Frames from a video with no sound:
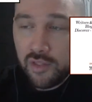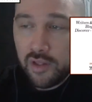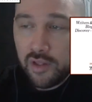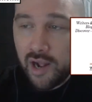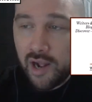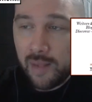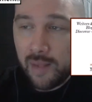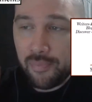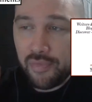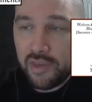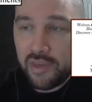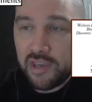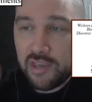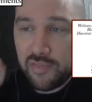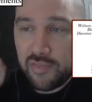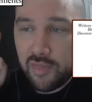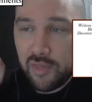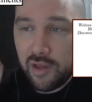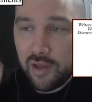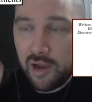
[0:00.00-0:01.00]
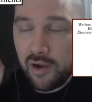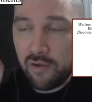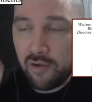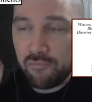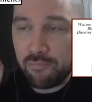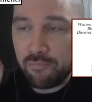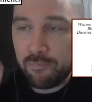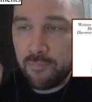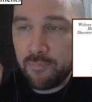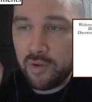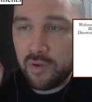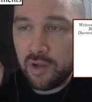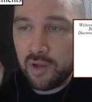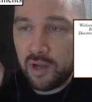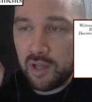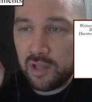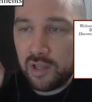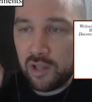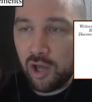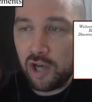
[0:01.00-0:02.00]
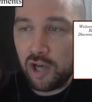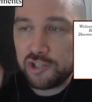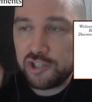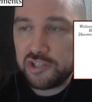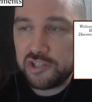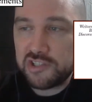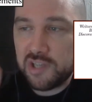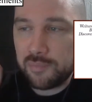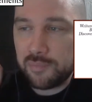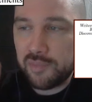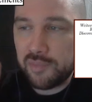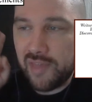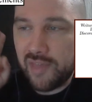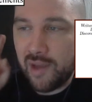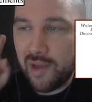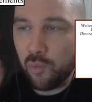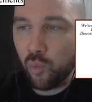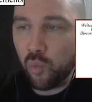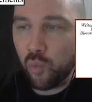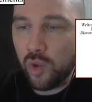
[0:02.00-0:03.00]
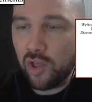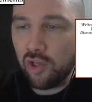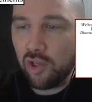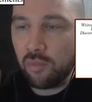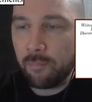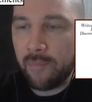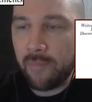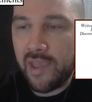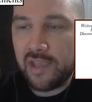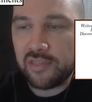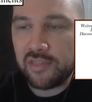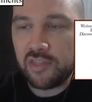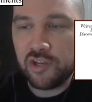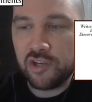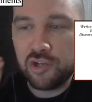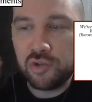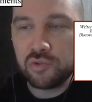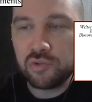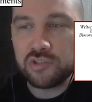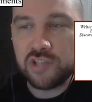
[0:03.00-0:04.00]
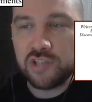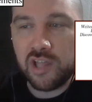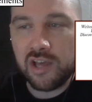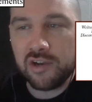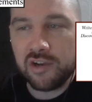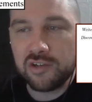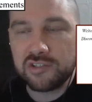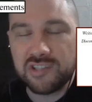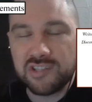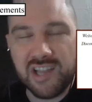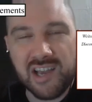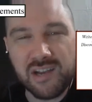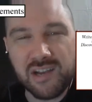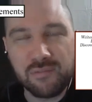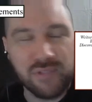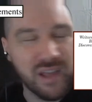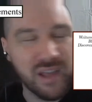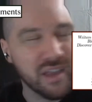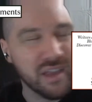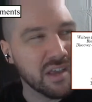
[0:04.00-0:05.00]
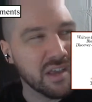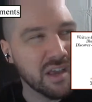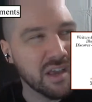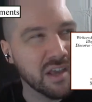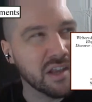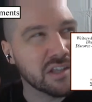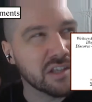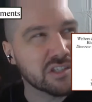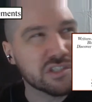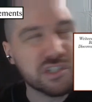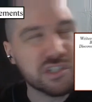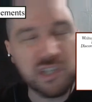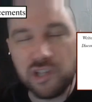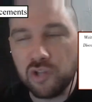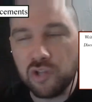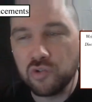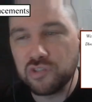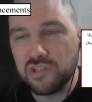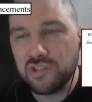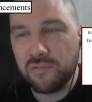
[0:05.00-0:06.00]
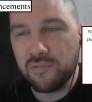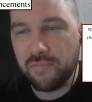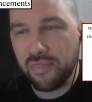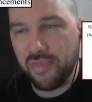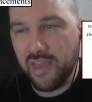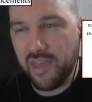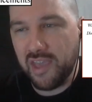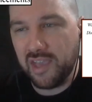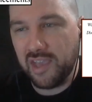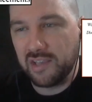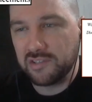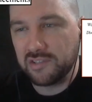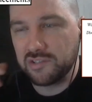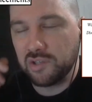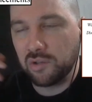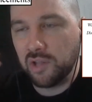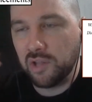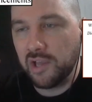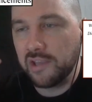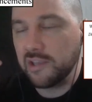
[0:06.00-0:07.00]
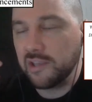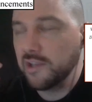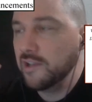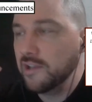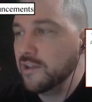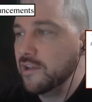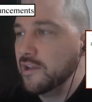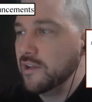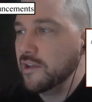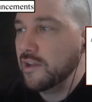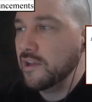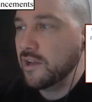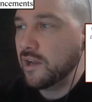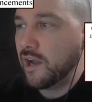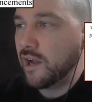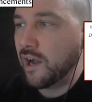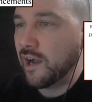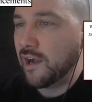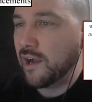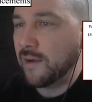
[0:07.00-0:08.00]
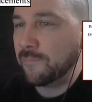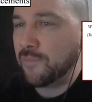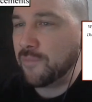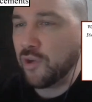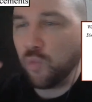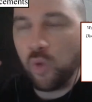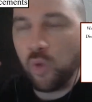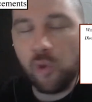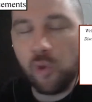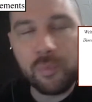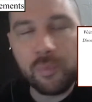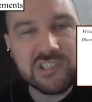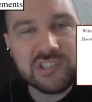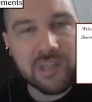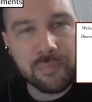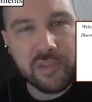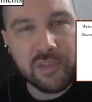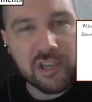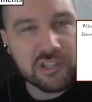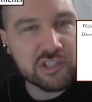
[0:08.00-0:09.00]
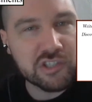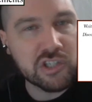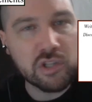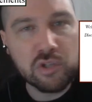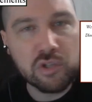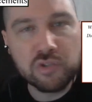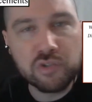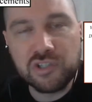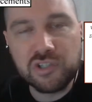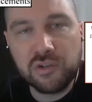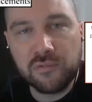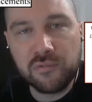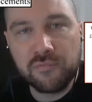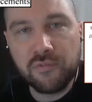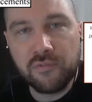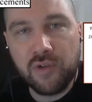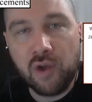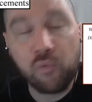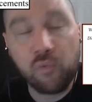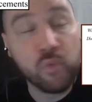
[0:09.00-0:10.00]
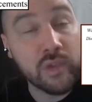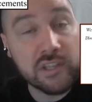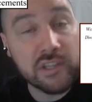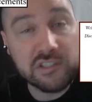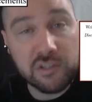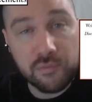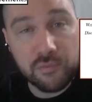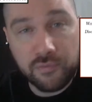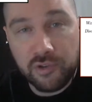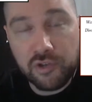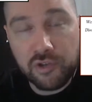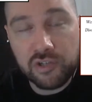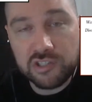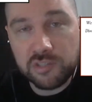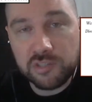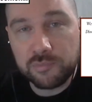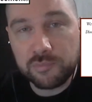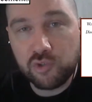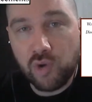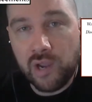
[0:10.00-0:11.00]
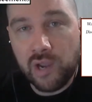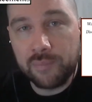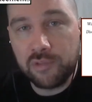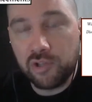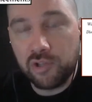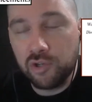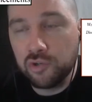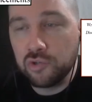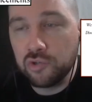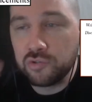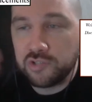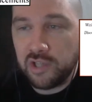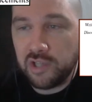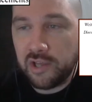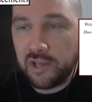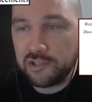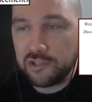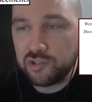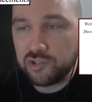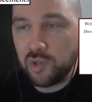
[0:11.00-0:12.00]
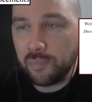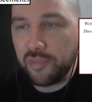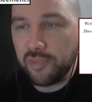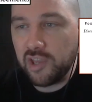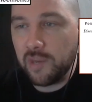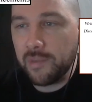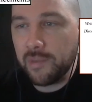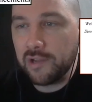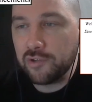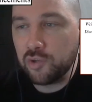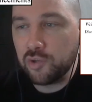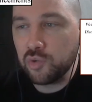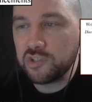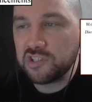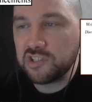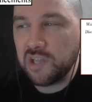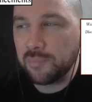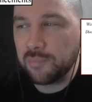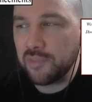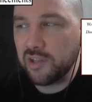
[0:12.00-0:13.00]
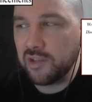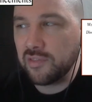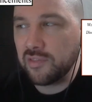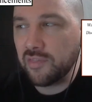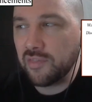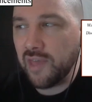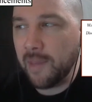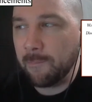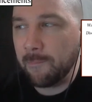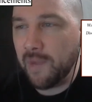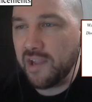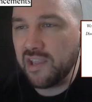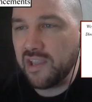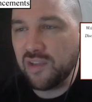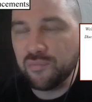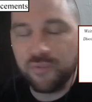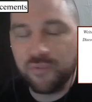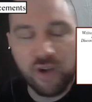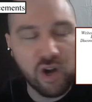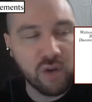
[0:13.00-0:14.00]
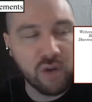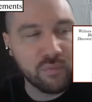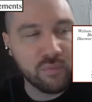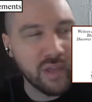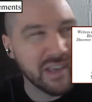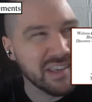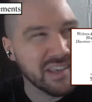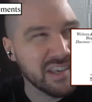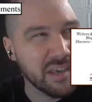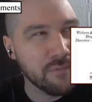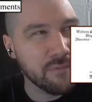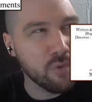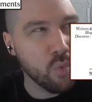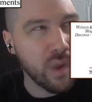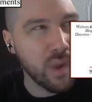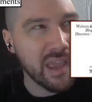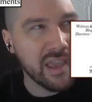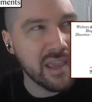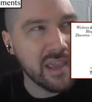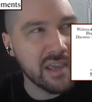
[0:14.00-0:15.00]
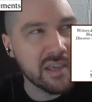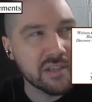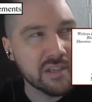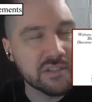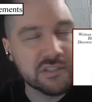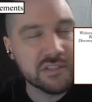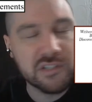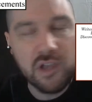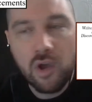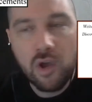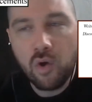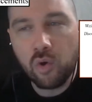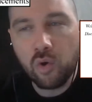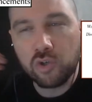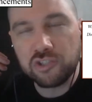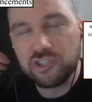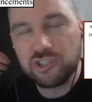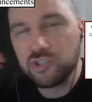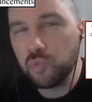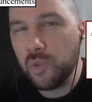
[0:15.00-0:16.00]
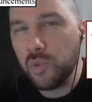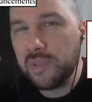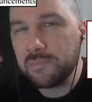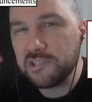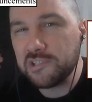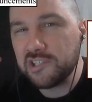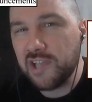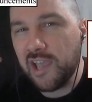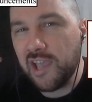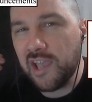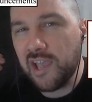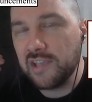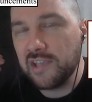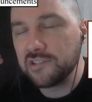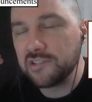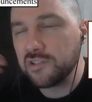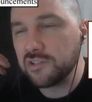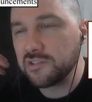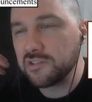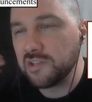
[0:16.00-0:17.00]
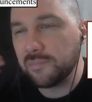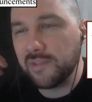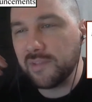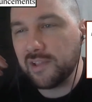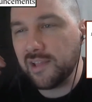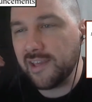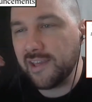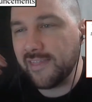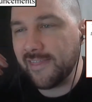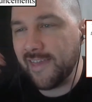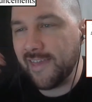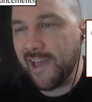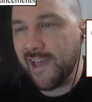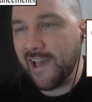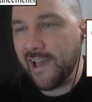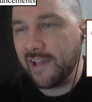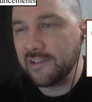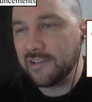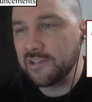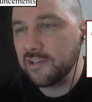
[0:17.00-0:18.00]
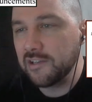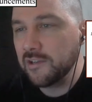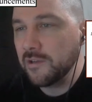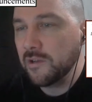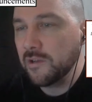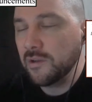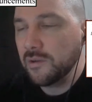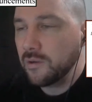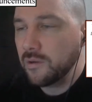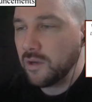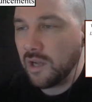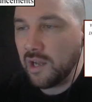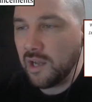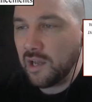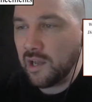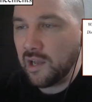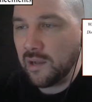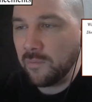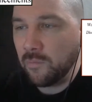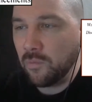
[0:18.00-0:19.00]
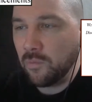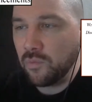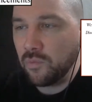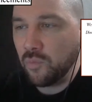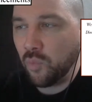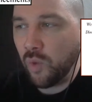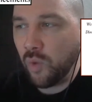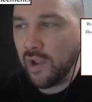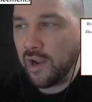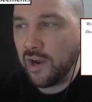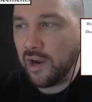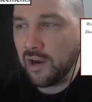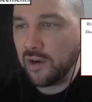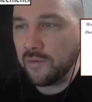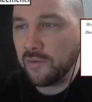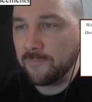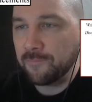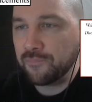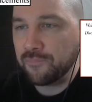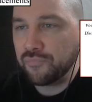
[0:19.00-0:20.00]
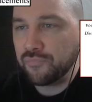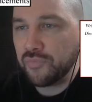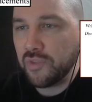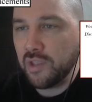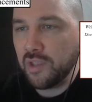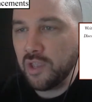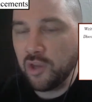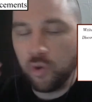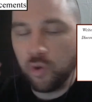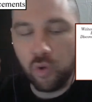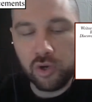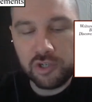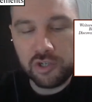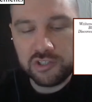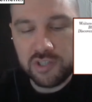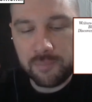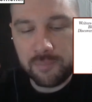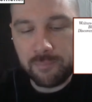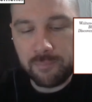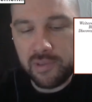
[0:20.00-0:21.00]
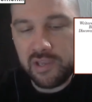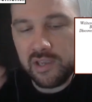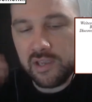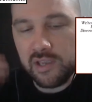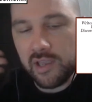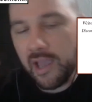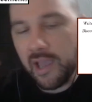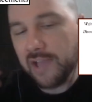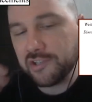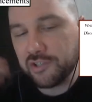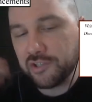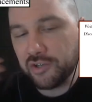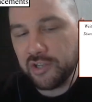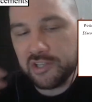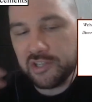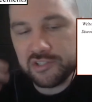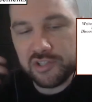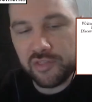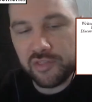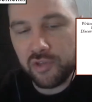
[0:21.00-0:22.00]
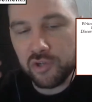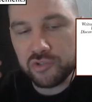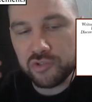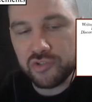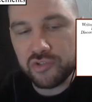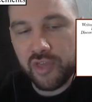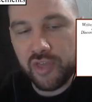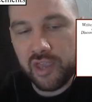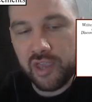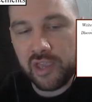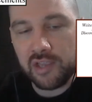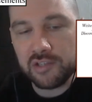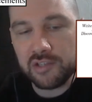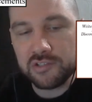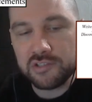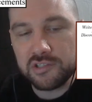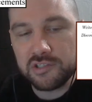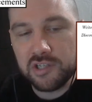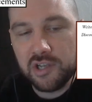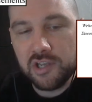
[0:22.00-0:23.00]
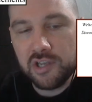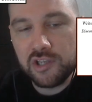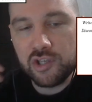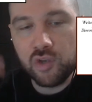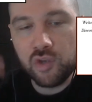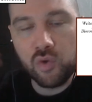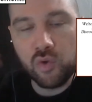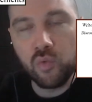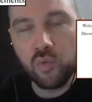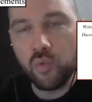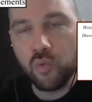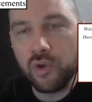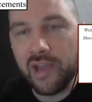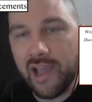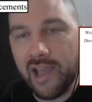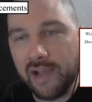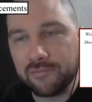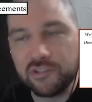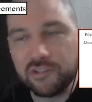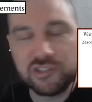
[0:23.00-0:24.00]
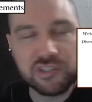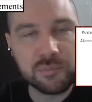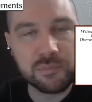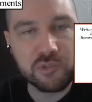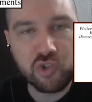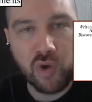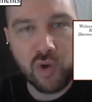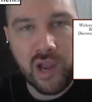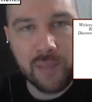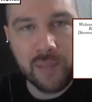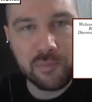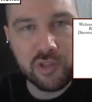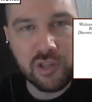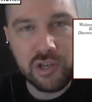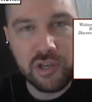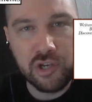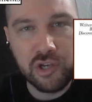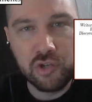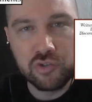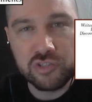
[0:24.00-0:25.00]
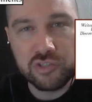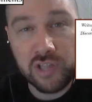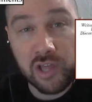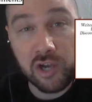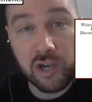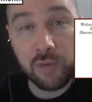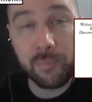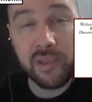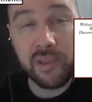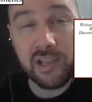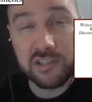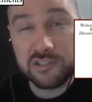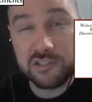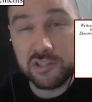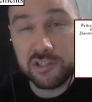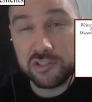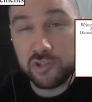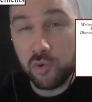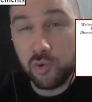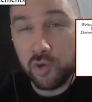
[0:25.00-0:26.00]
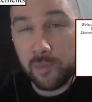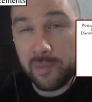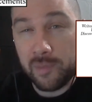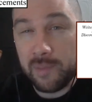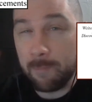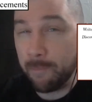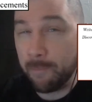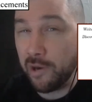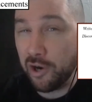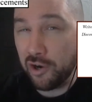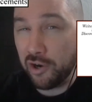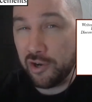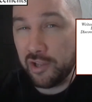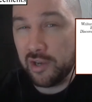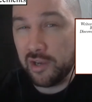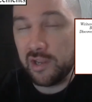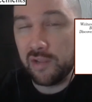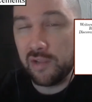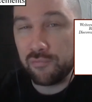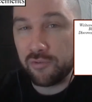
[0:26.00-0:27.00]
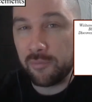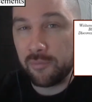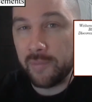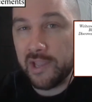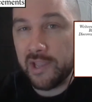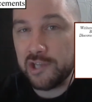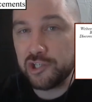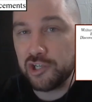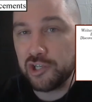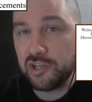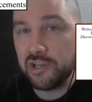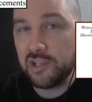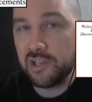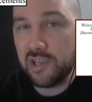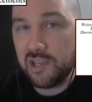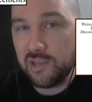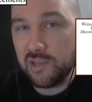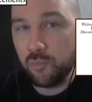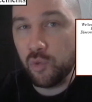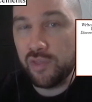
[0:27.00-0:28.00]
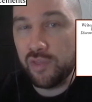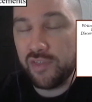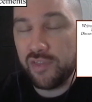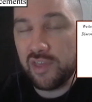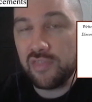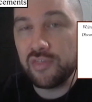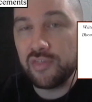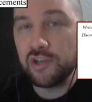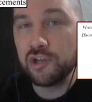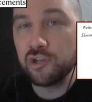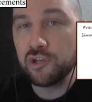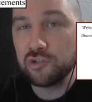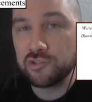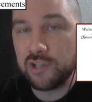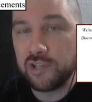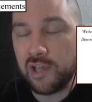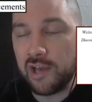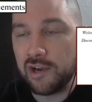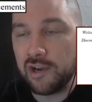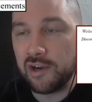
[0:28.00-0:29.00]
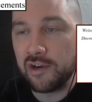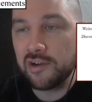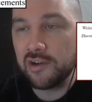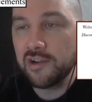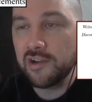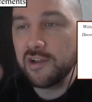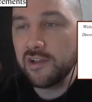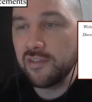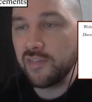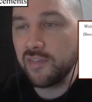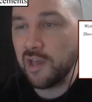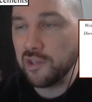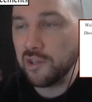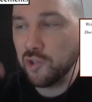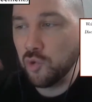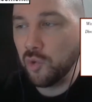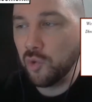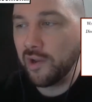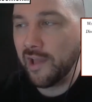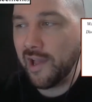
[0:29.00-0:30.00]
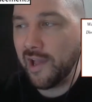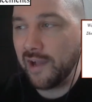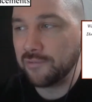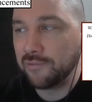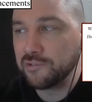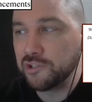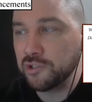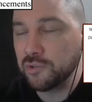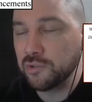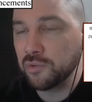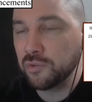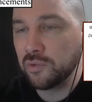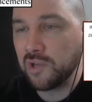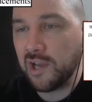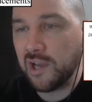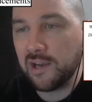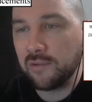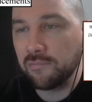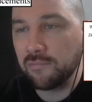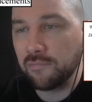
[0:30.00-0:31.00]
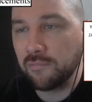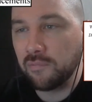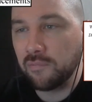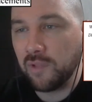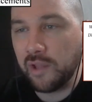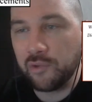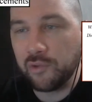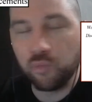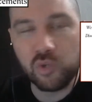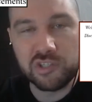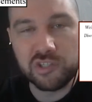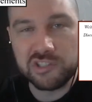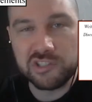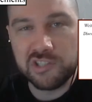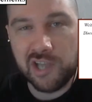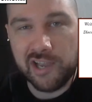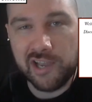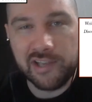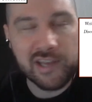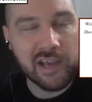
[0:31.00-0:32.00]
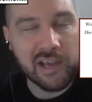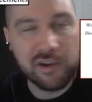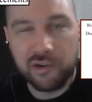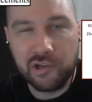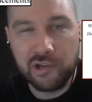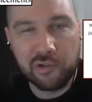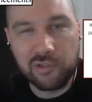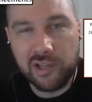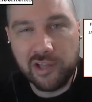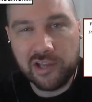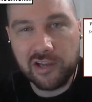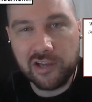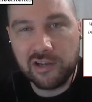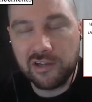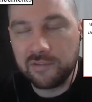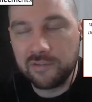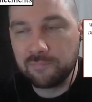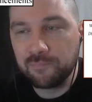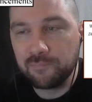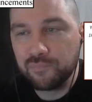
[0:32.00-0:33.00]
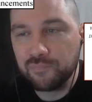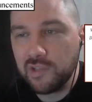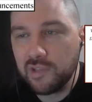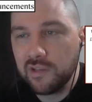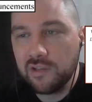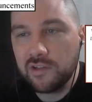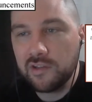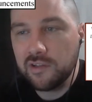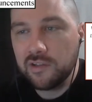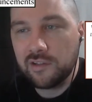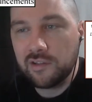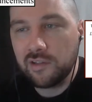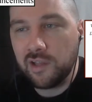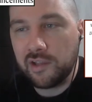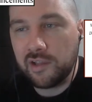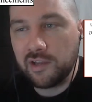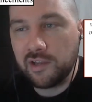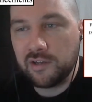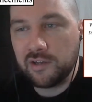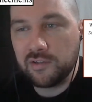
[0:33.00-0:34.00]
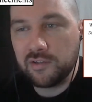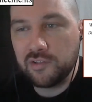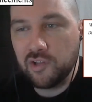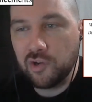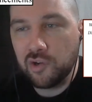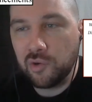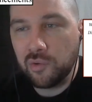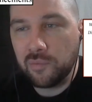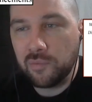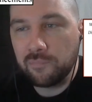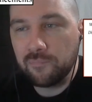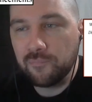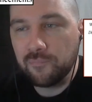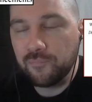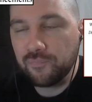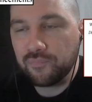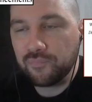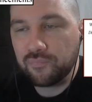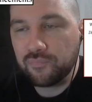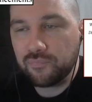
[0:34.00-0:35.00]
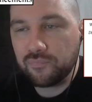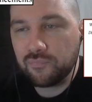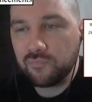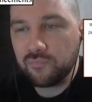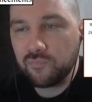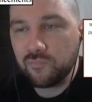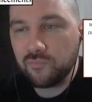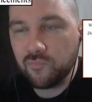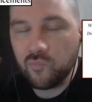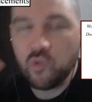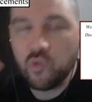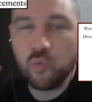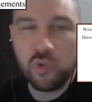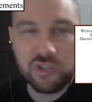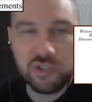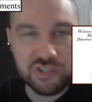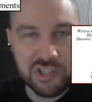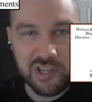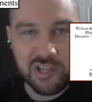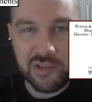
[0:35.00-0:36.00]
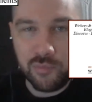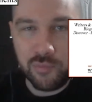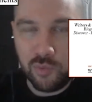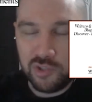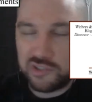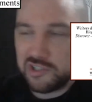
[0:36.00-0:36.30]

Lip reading: I'm thinking of launching something that will make the newsletters kind of like an exclusive thing. So like there will be something exclusive, a reason for you to subscribe to the newsletter. So I'm thinking about doing something that might involve like giveaways or sweepstakes or something like that, where in order to enter into those things, you would have to subscribe to the newsletter because there's going to be pertinent information within the newsletter that you would have to kind of like recite. I don't know, like a, you know, we'll see.